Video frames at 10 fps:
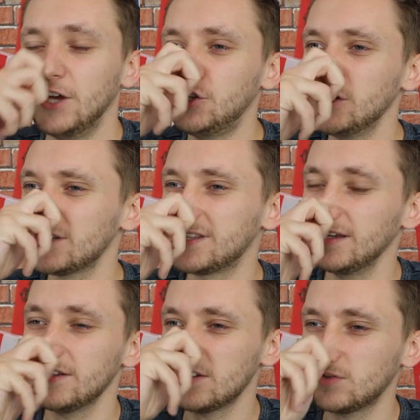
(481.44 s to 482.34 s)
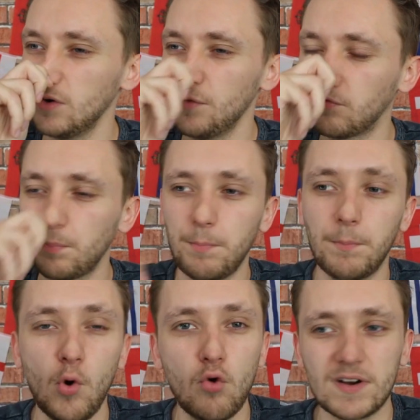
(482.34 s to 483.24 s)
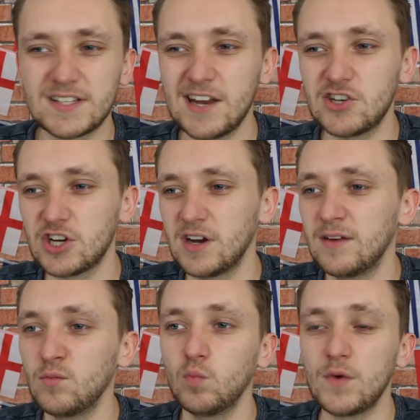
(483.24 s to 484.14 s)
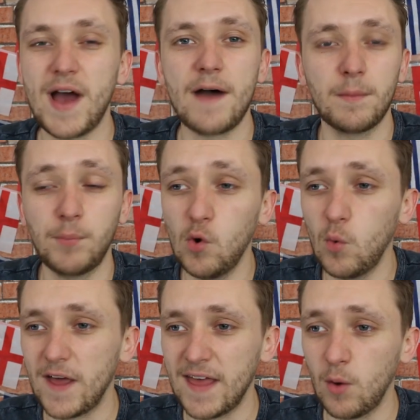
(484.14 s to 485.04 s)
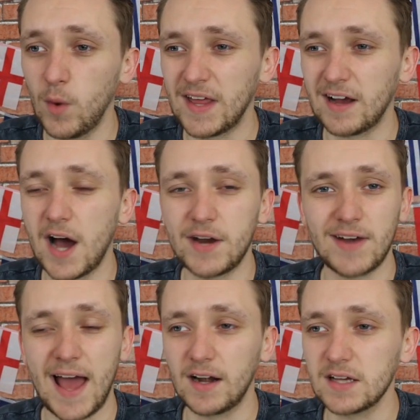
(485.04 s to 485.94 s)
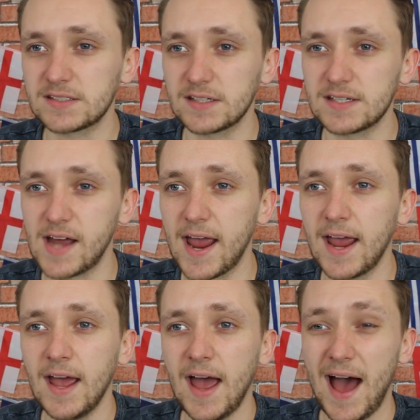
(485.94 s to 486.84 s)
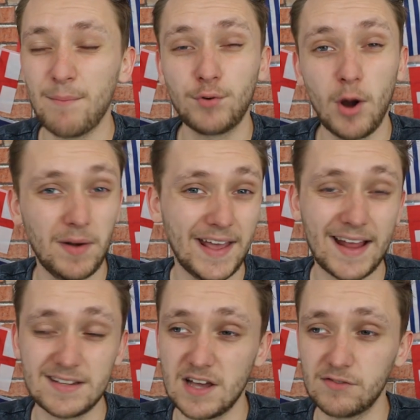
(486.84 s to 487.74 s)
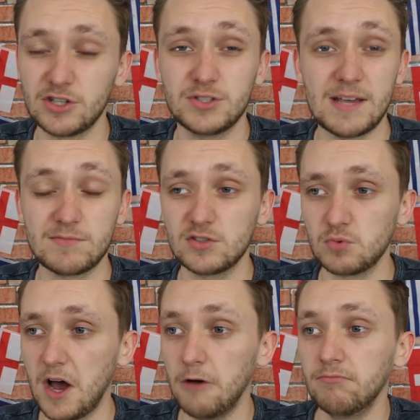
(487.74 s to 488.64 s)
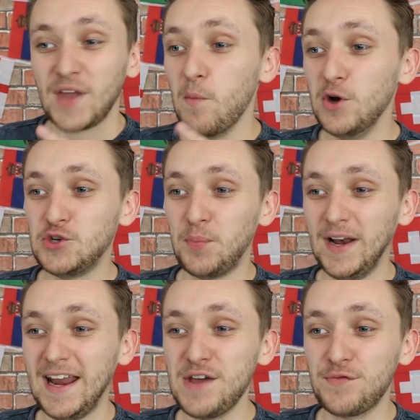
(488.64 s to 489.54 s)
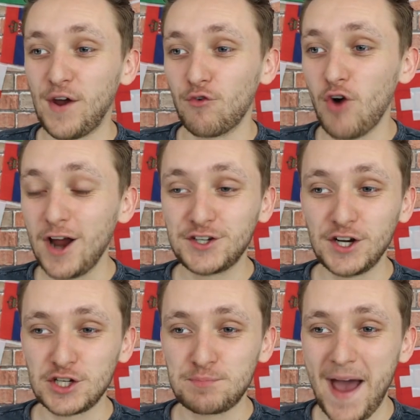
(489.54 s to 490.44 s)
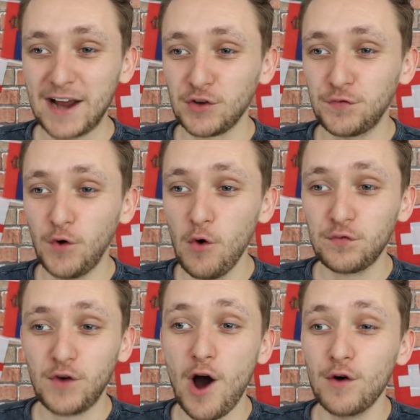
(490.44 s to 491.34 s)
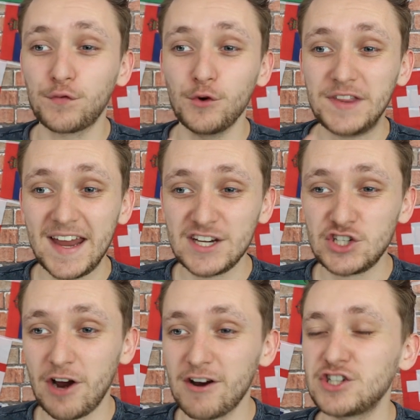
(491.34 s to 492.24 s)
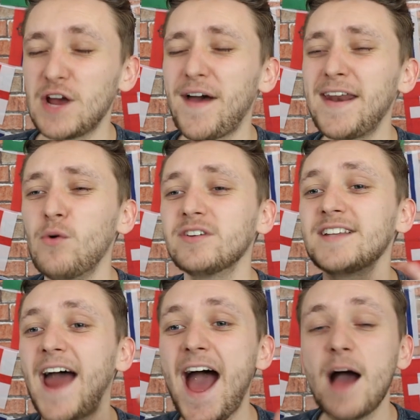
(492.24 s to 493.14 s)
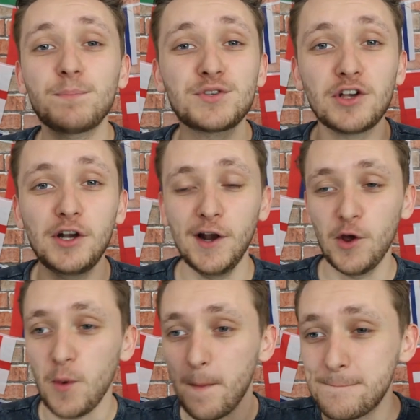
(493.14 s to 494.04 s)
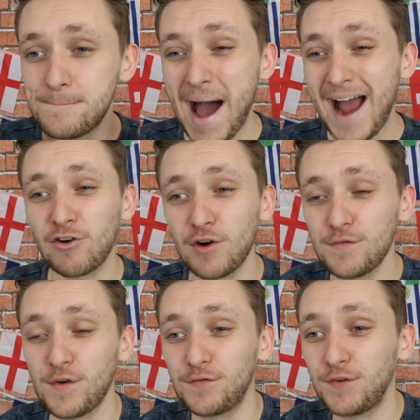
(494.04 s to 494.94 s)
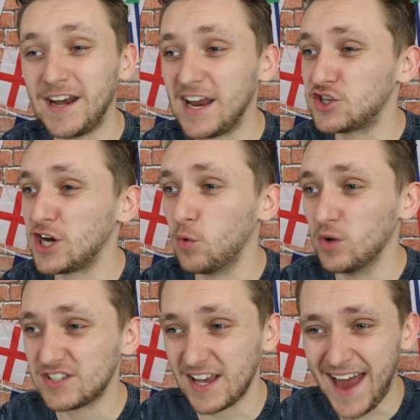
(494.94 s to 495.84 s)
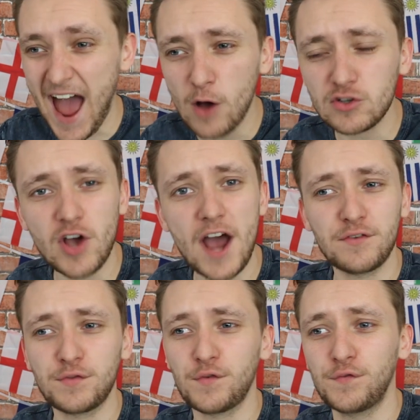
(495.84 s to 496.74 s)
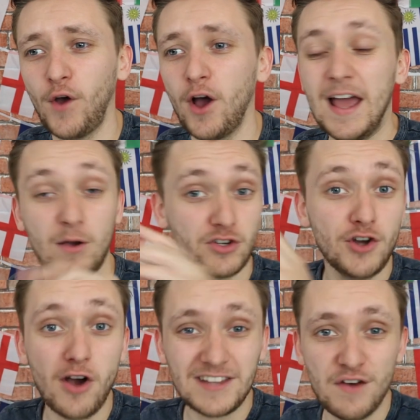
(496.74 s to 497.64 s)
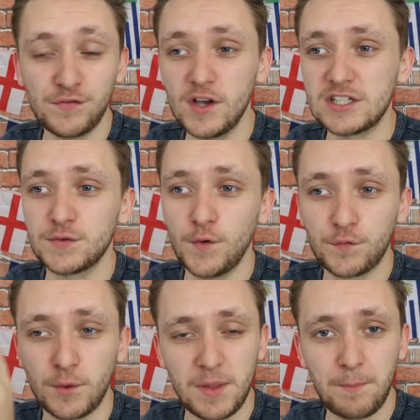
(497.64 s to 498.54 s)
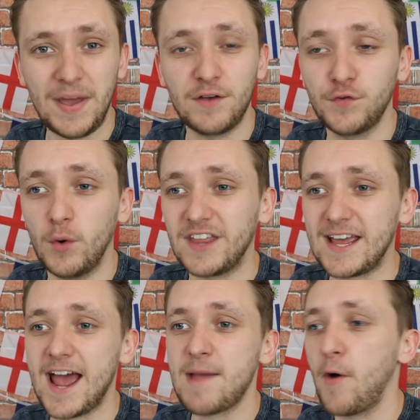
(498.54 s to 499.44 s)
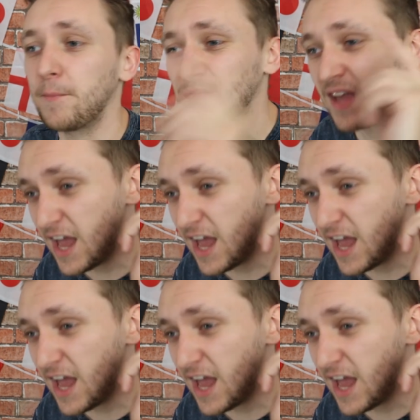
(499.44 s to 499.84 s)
It's just the sort of ball retention and without the ball where they're kind of lackluster today. And probably against the other 2 teams as well. And would you believe it? Russia just bagged the 4th goal through Denis Cheryshev, and it was an absolute banger of a finish. It was an outside of the foot. It was a knockdown, first of all, from the big forward that came on.